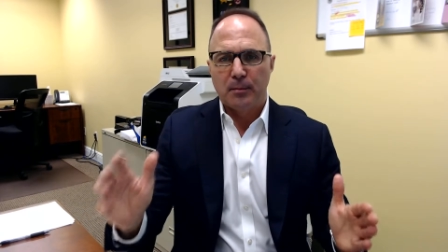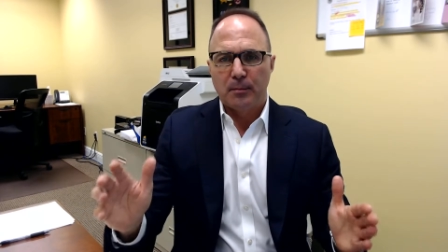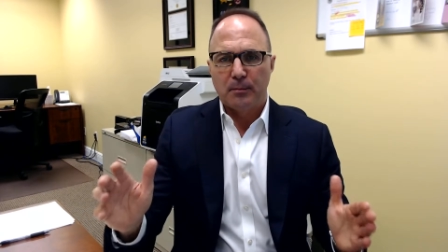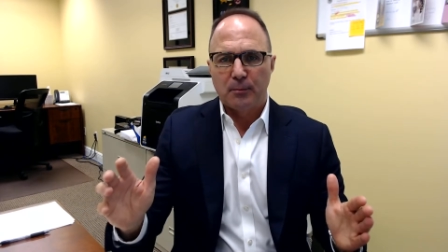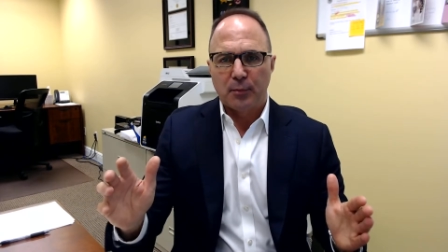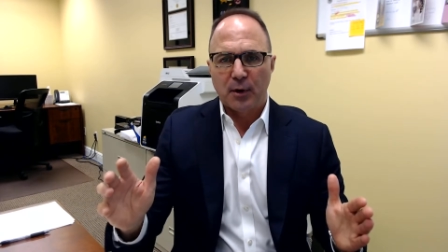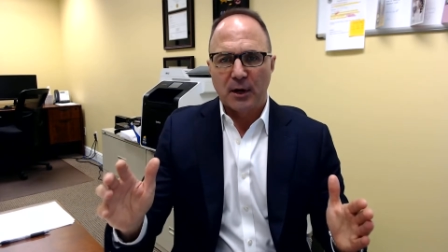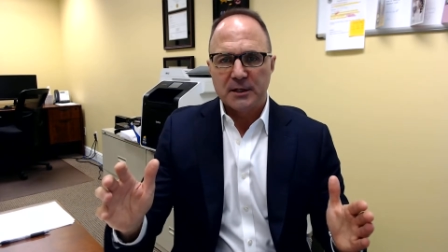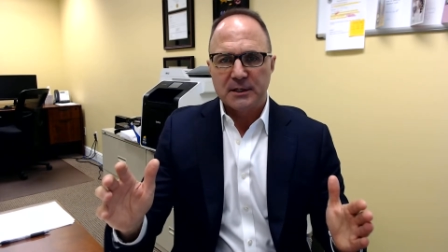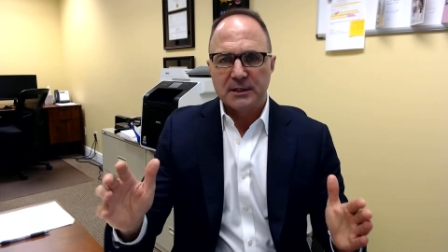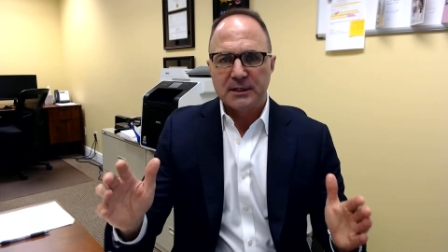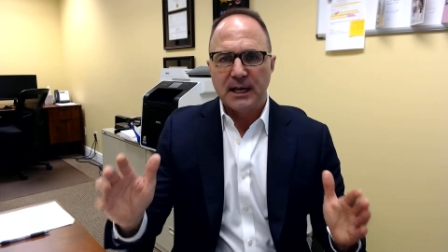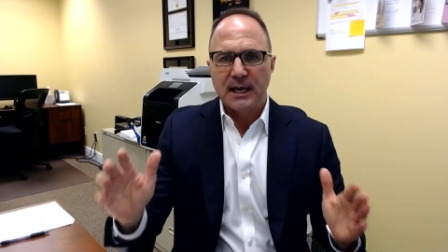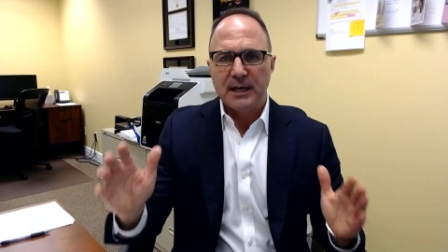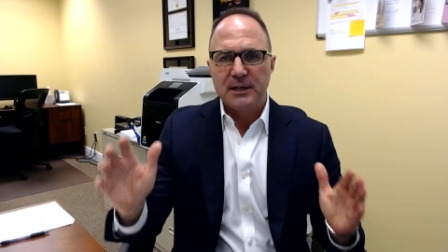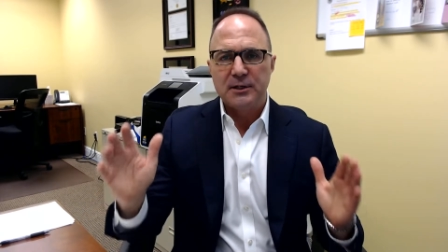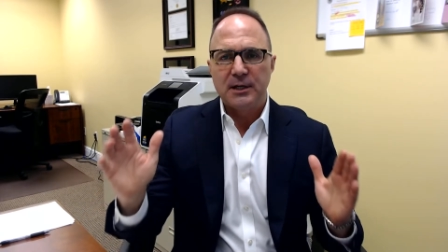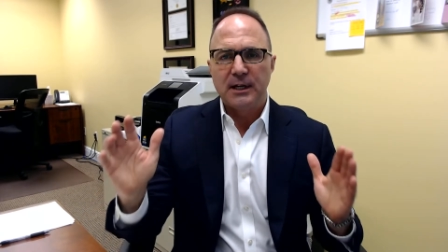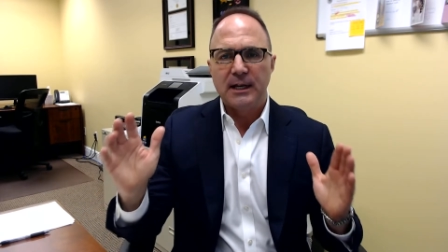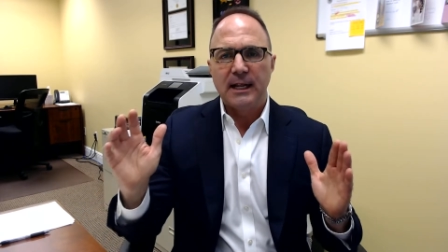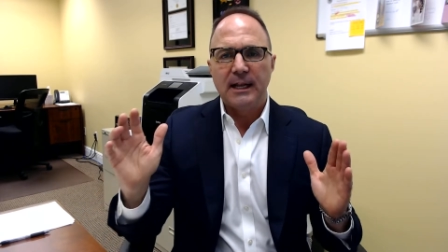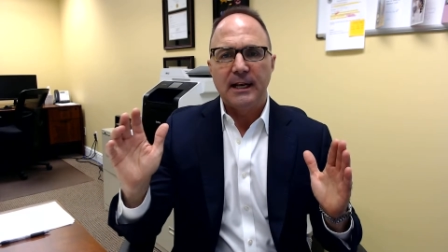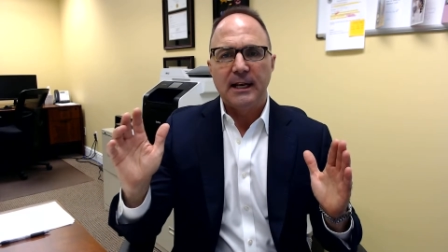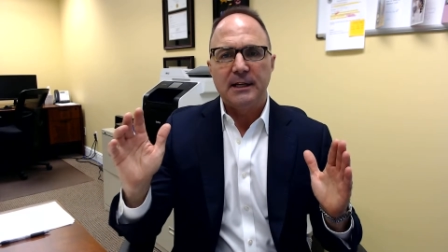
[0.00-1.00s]

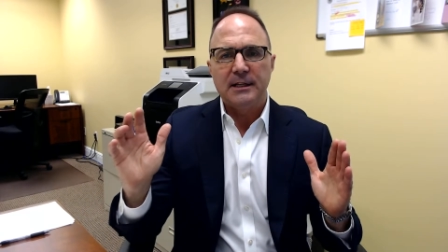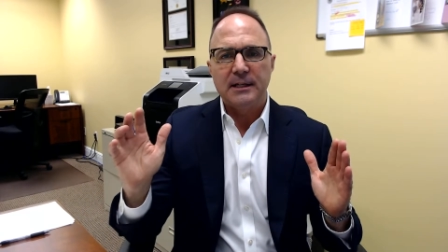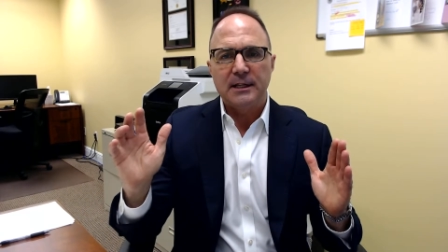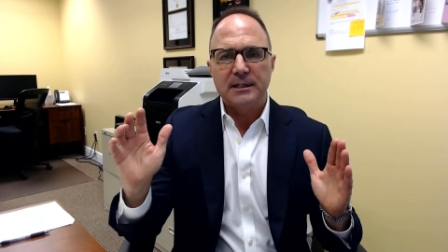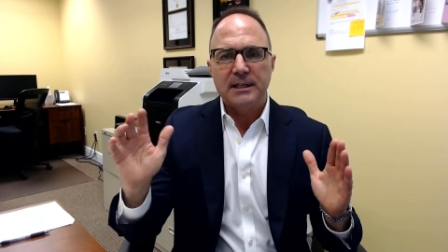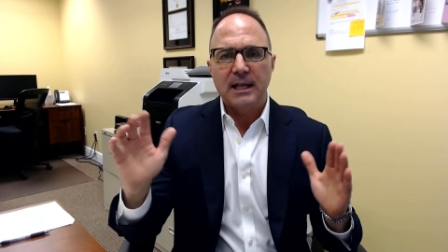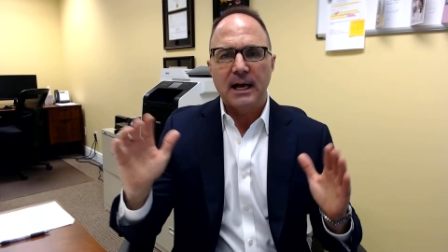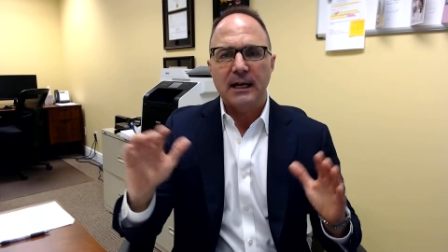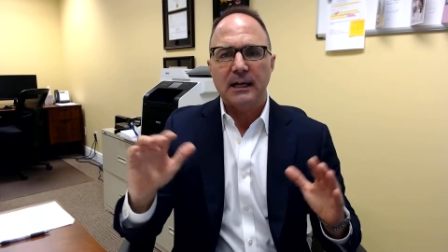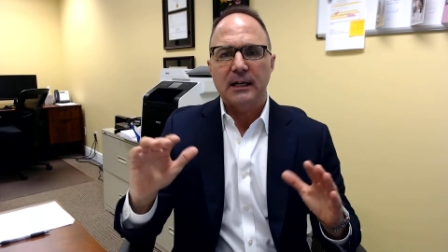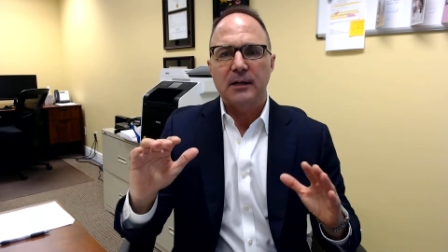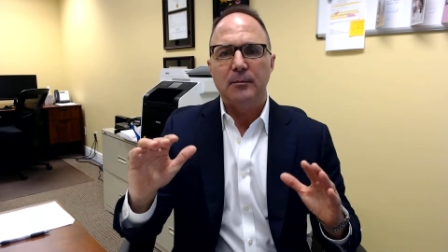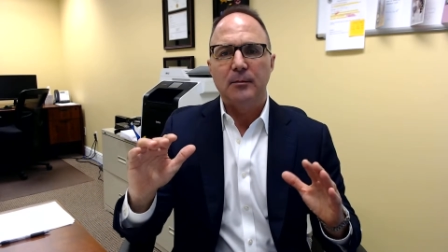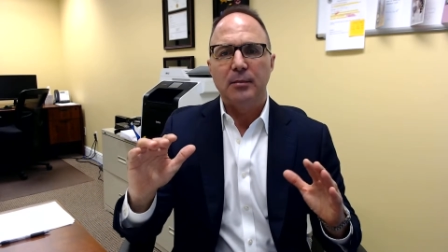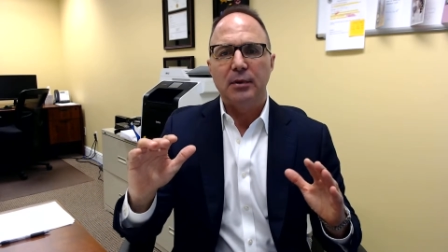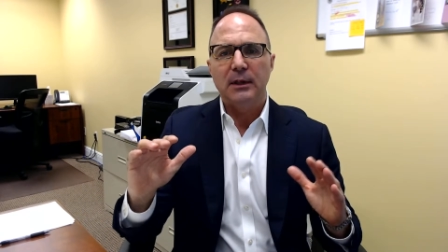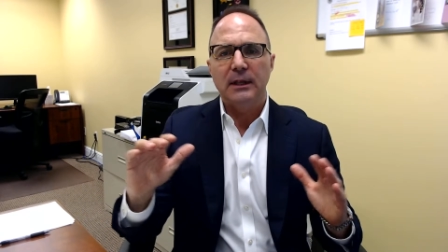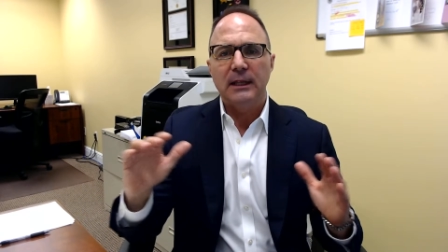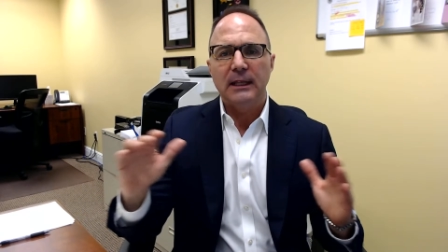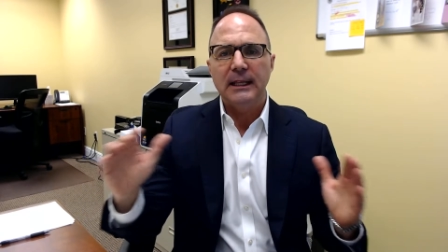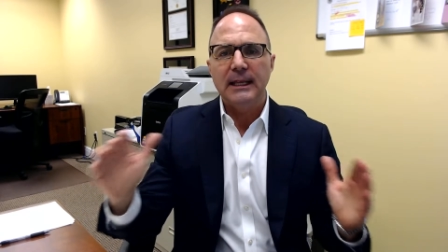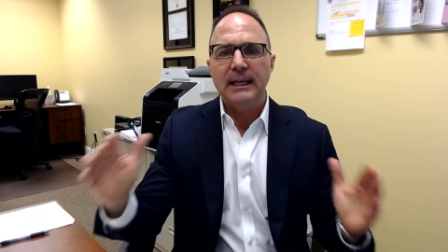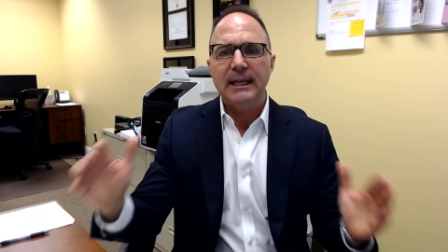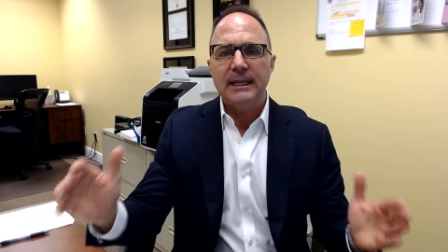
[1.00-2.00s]
presentation and it does not
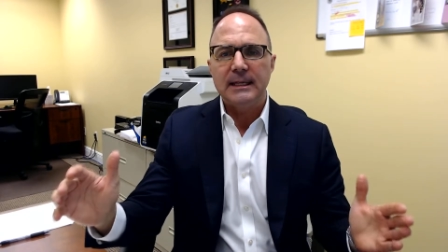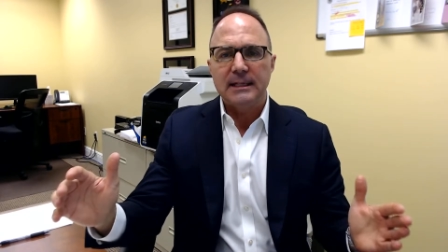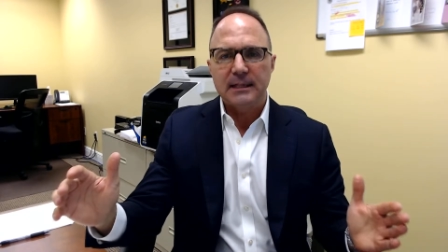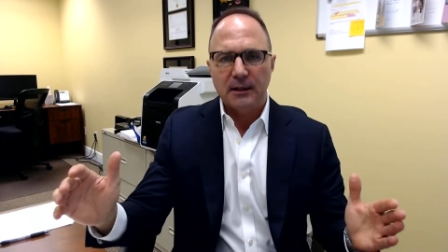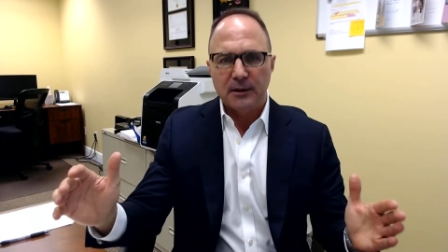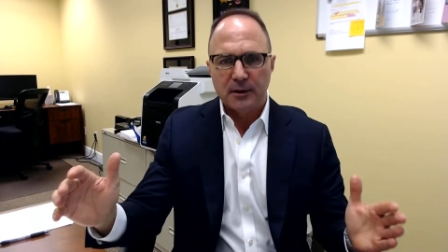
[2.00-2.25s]
complete